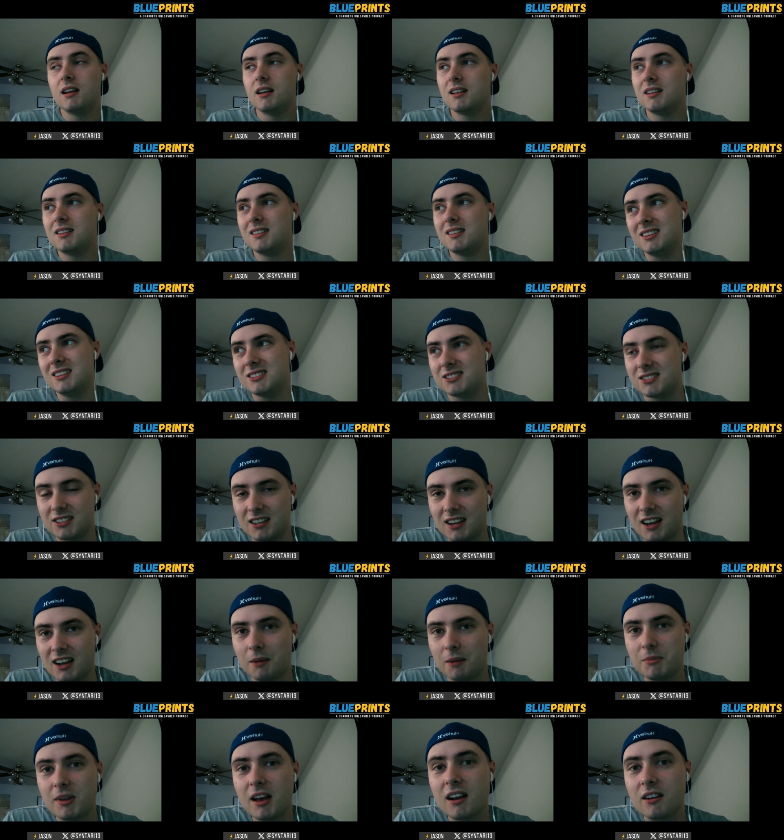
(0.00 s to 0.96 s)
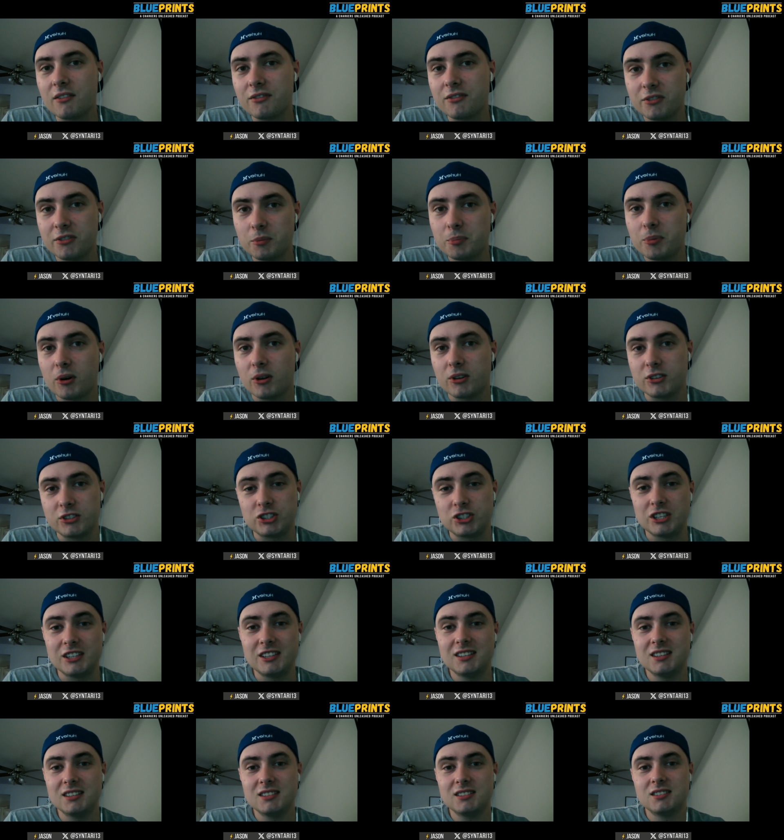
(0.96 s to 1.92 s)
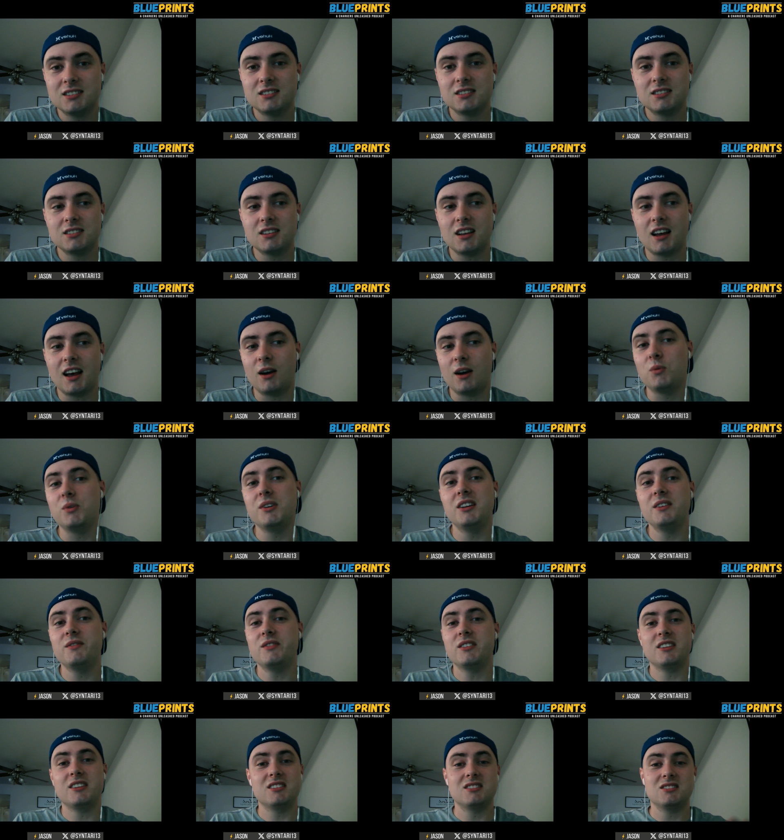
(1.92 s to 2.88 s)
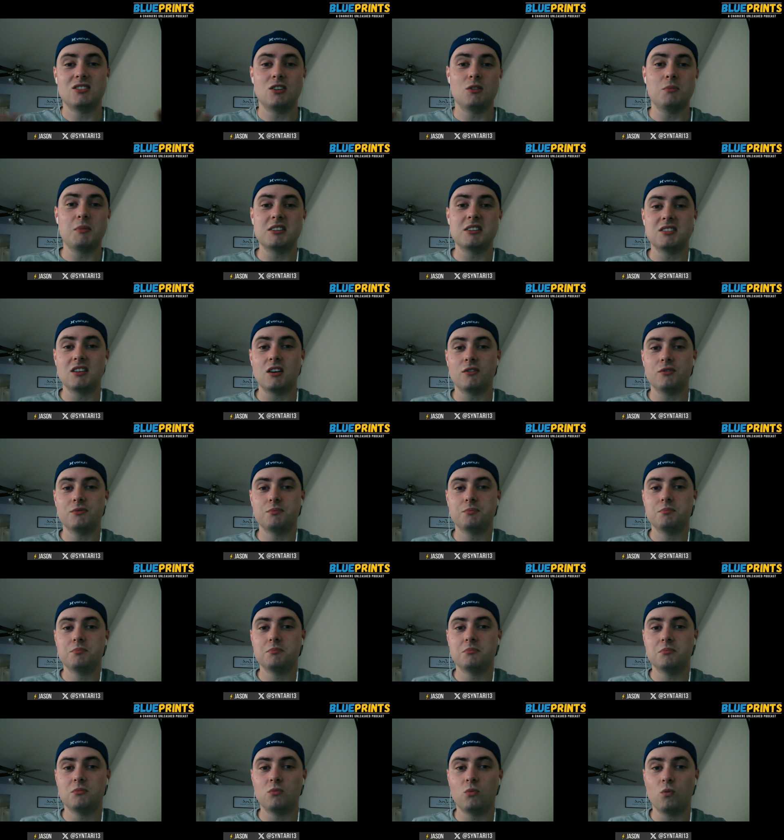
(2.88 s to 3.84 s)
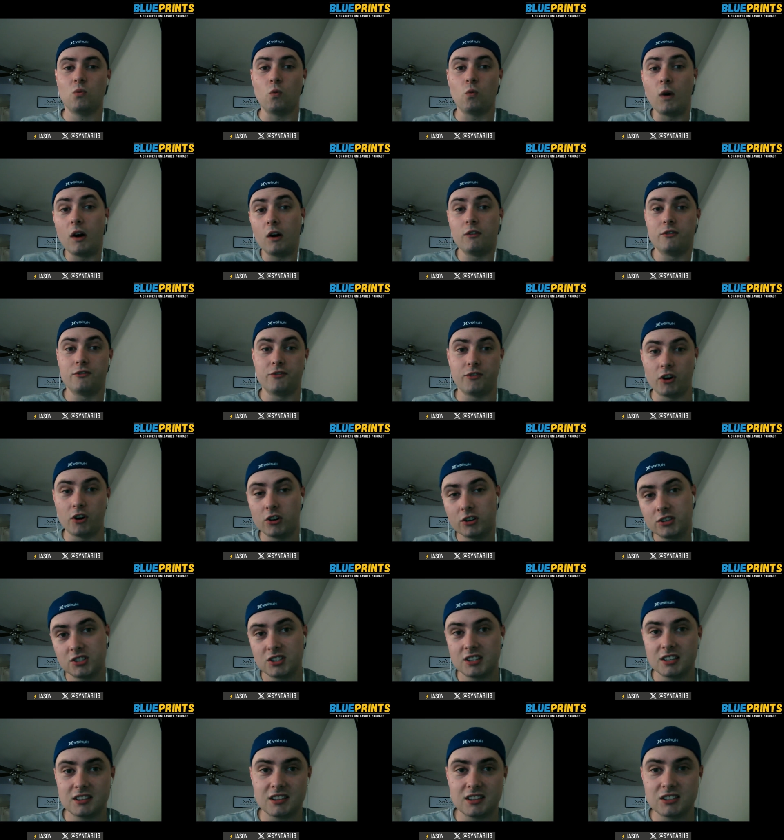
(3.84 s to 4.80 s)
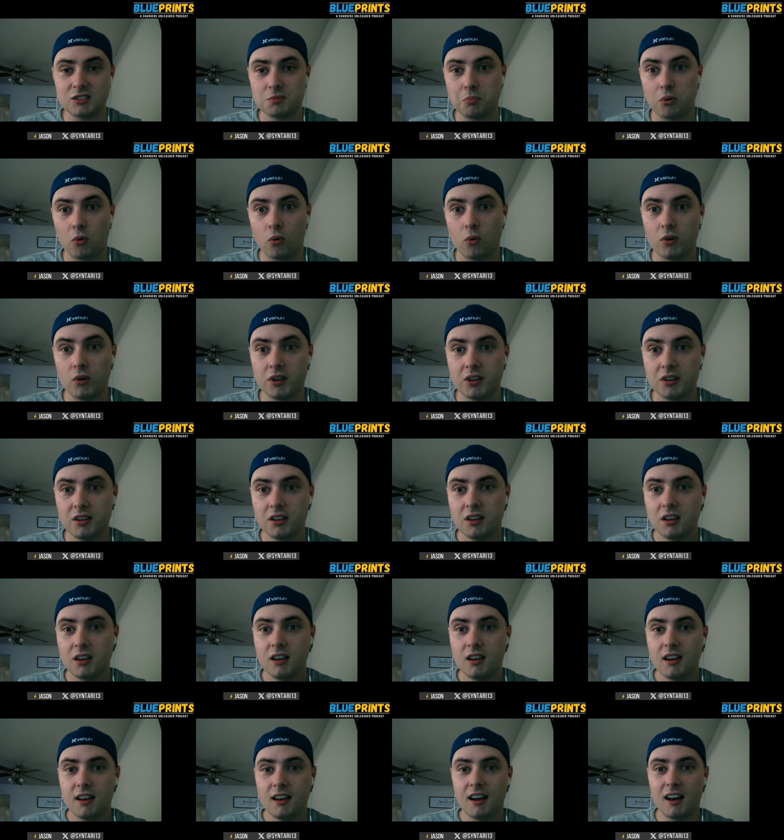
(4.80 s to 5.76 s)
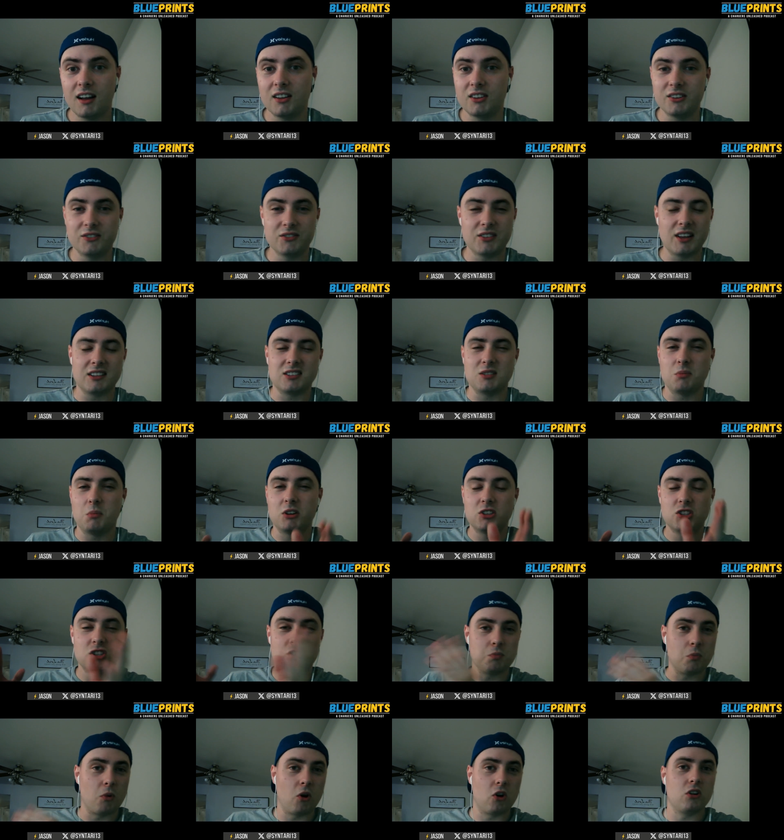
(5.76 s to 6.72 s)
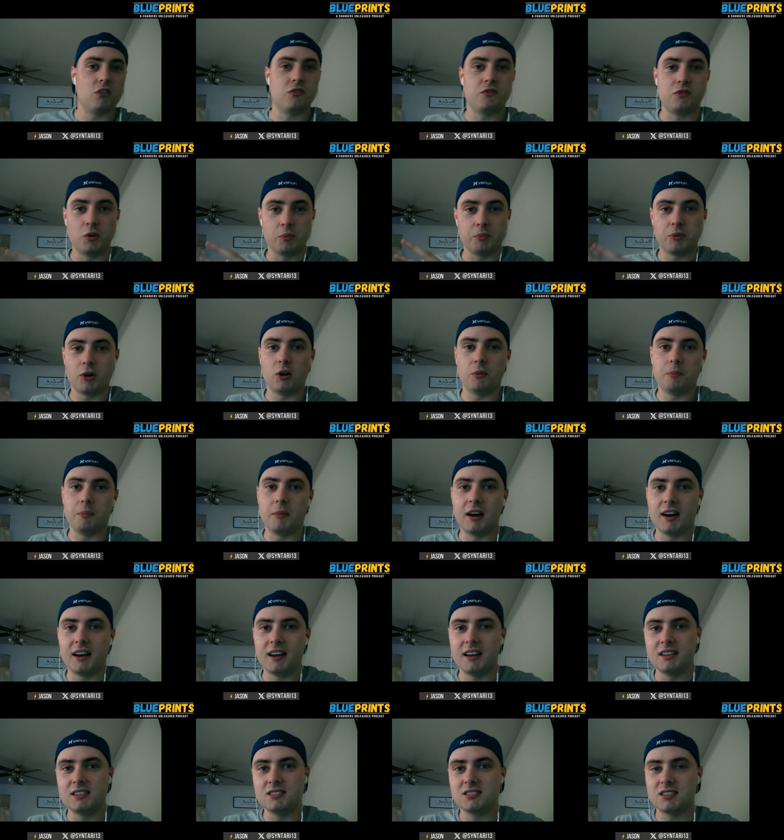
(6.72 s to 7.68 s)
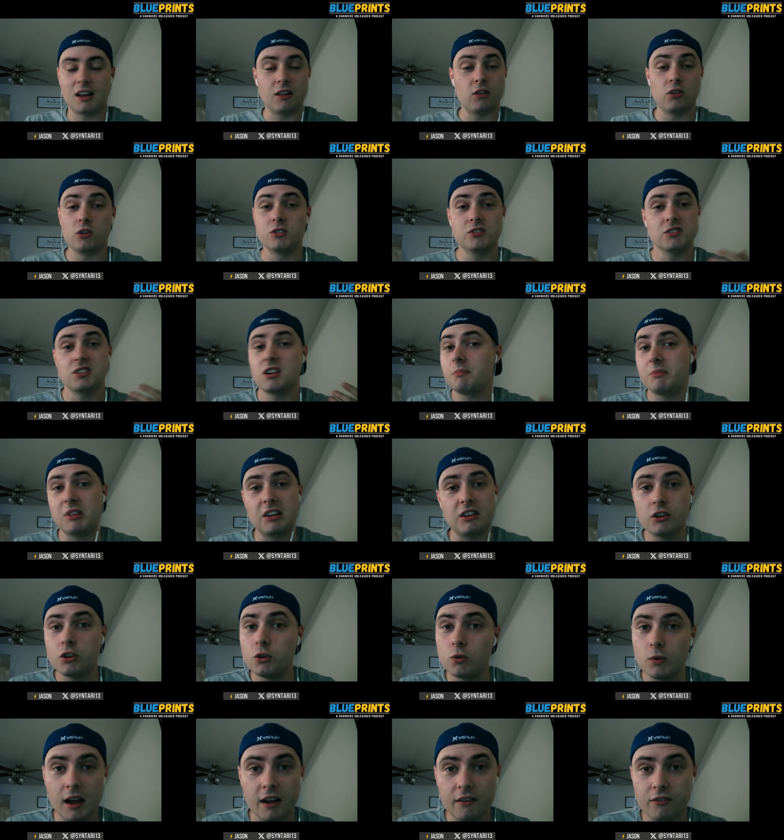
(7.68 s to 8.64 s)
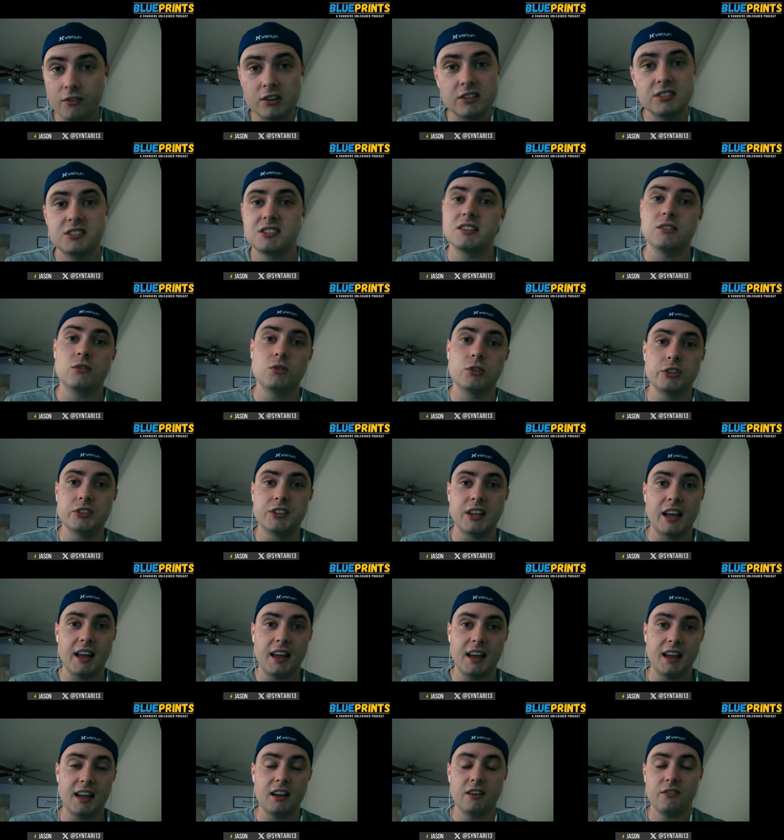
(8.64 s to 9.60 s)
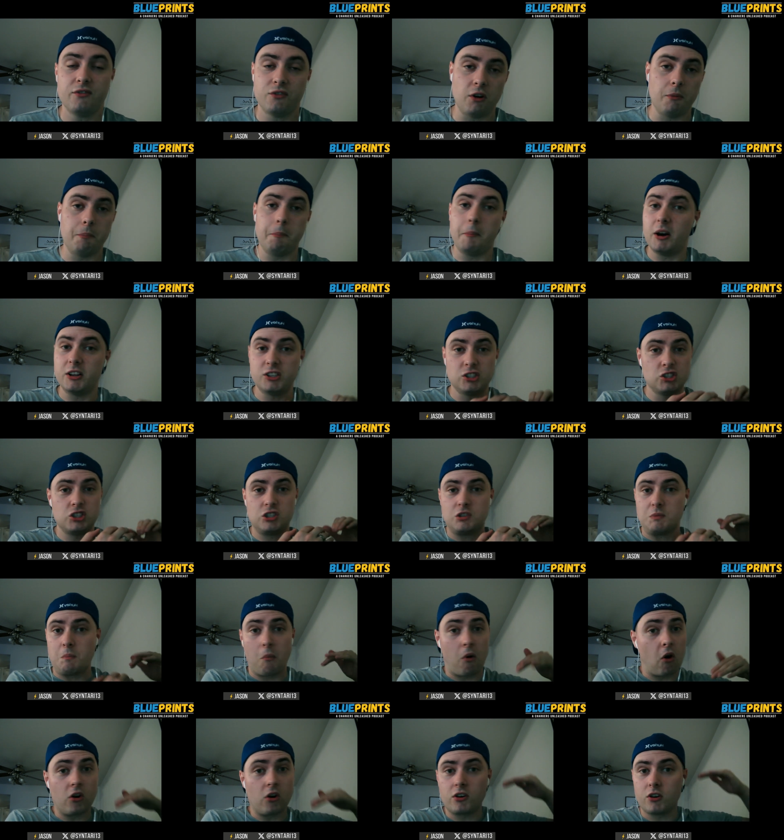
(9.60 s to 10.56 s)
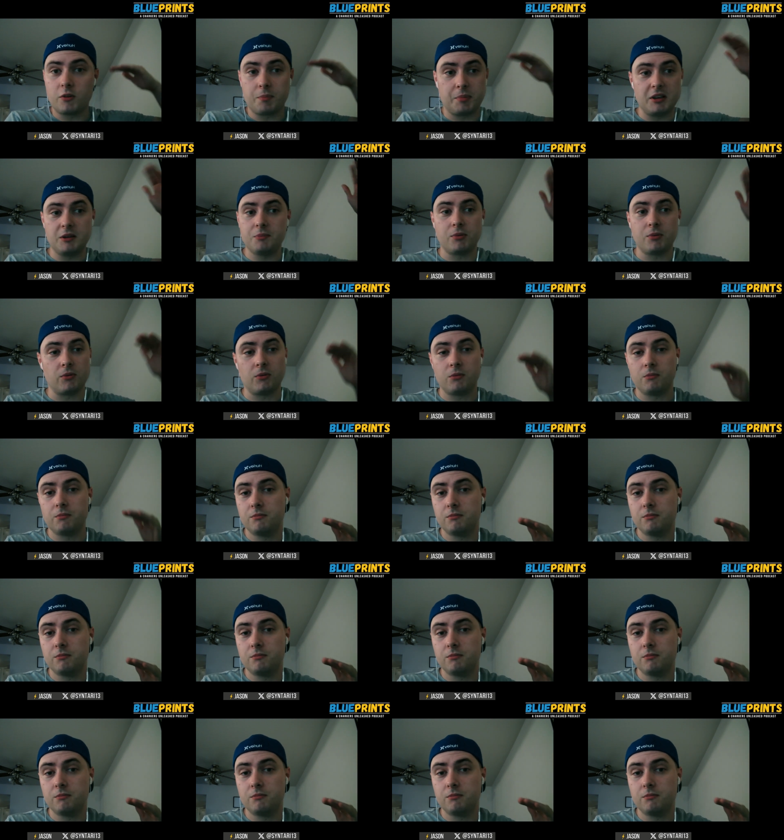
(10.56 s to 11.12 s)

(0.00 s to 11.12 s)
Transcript: Listen, I'm not a football genius. I wouldn't even consider myself well-versed at this point. I'll leave that to much smarter football minds. I learn something new every single day from much smarter people